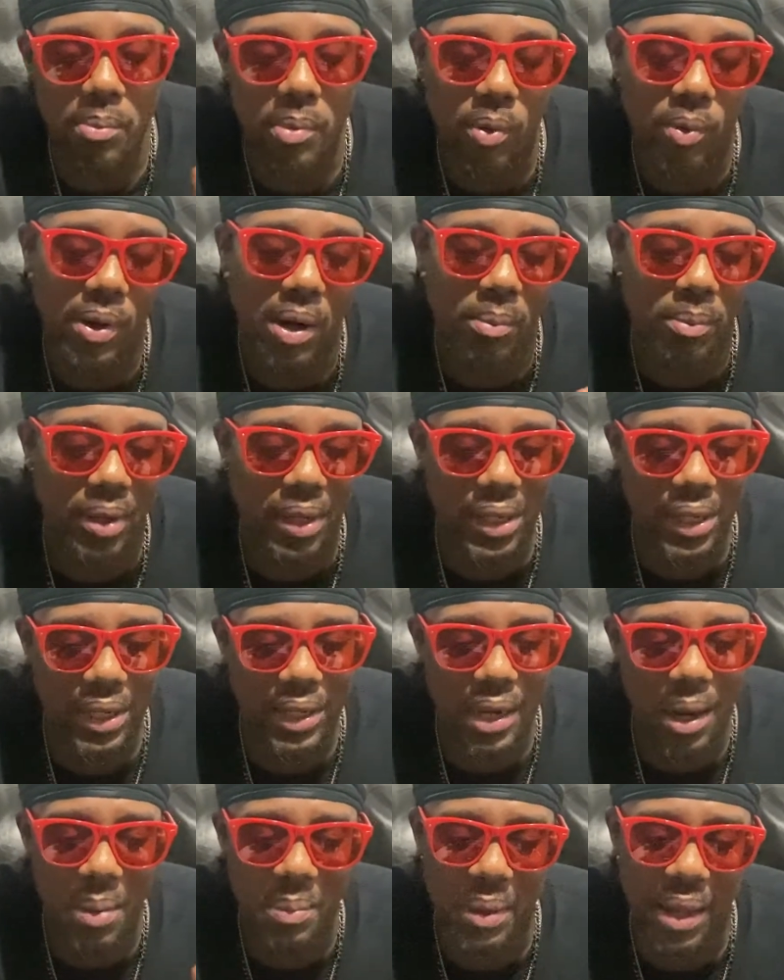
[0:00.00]
But when I'm
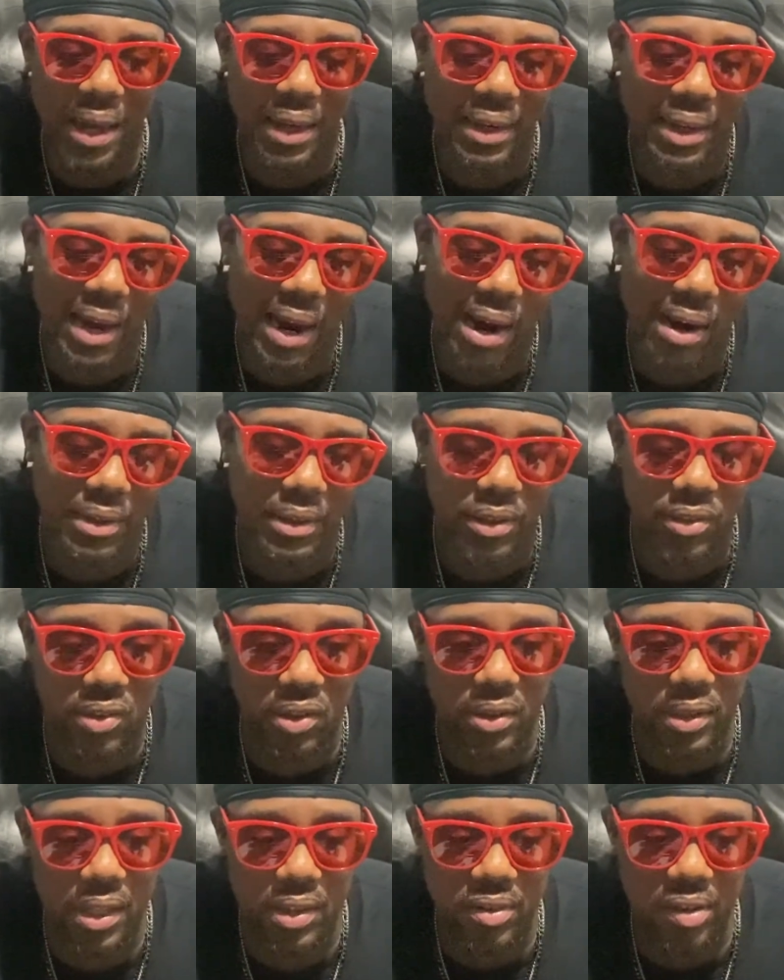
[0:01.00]
looking, I'm like, all right,
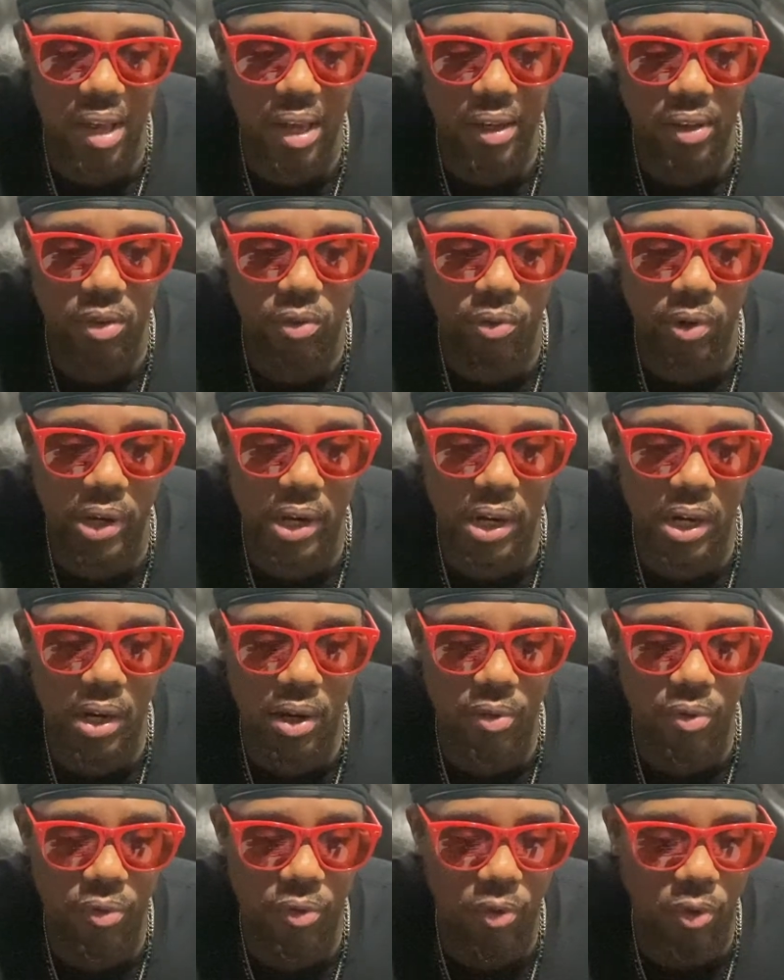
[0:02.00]
there's like
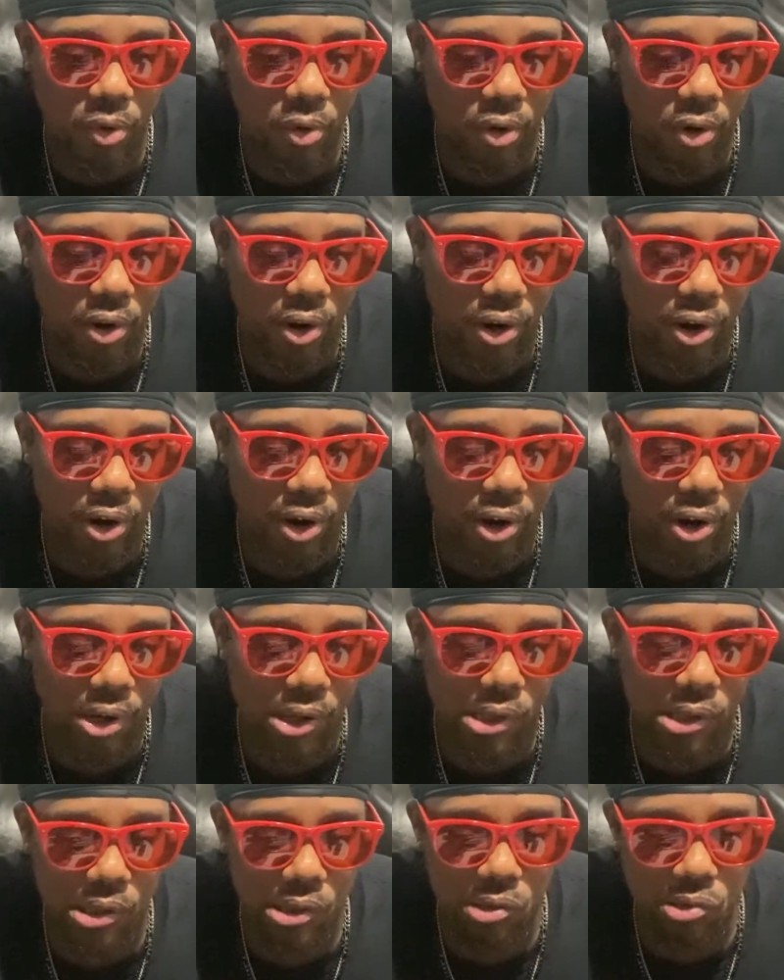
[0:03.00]
3,
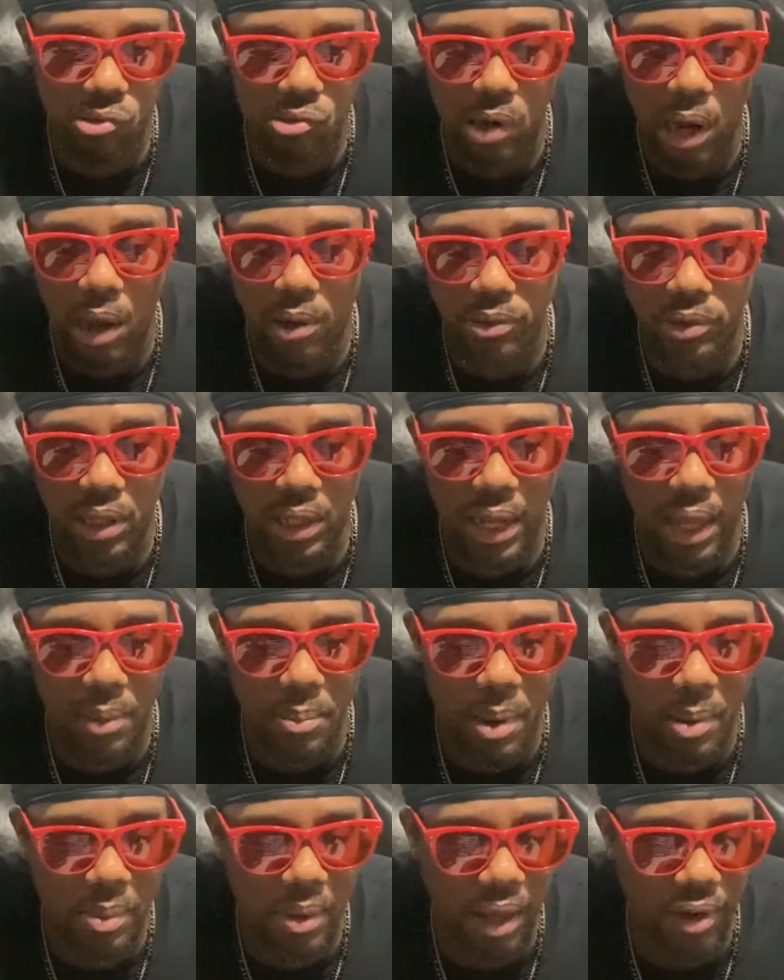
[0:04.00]
4, I would say like
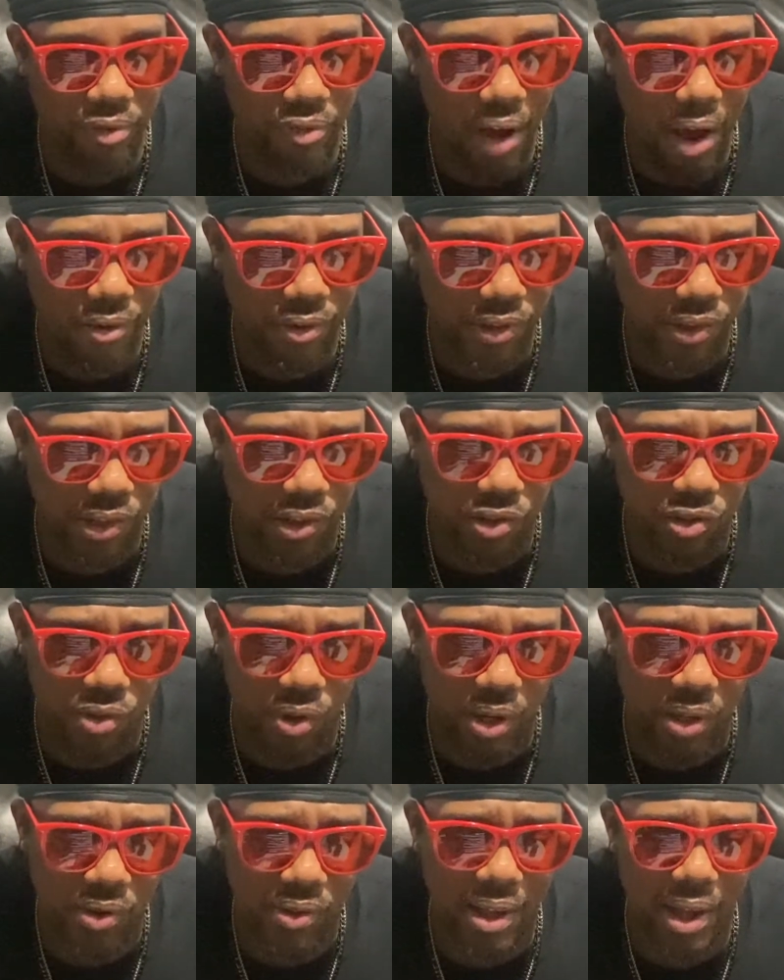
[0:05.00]
maybe like 5 or 6
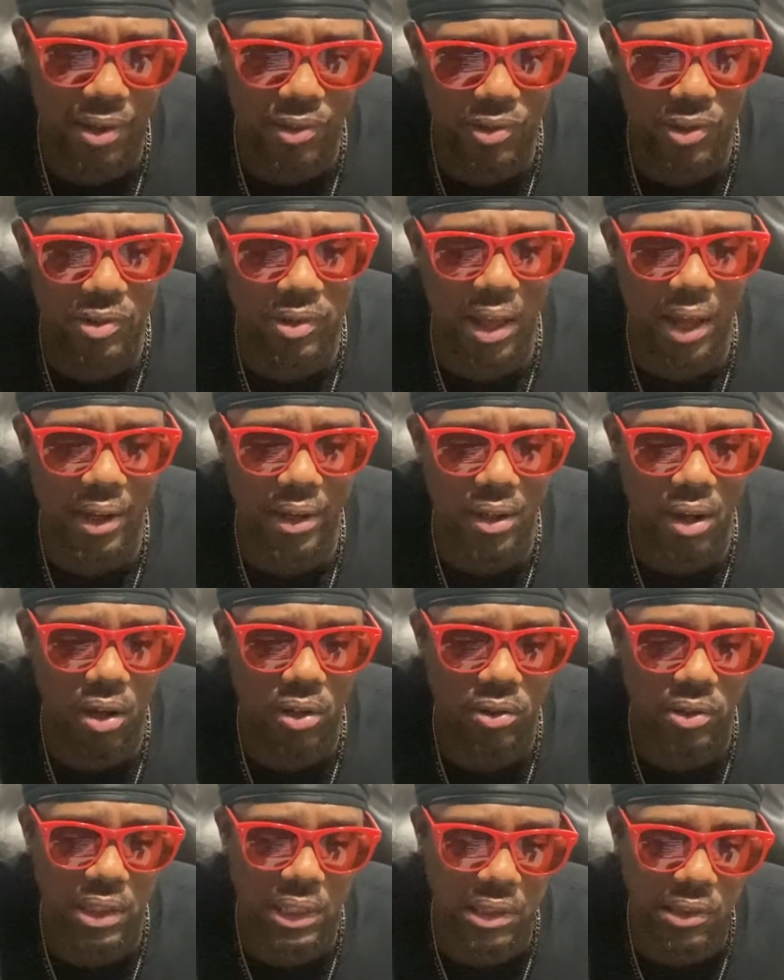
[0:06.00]
joints that's just like
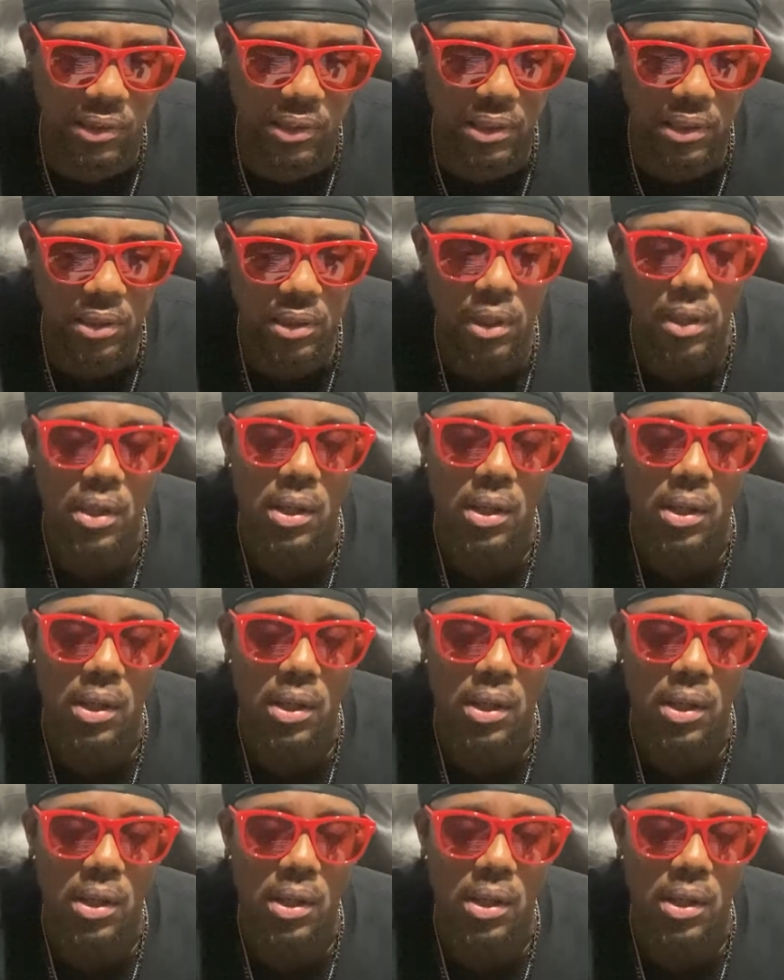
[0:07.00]
decent.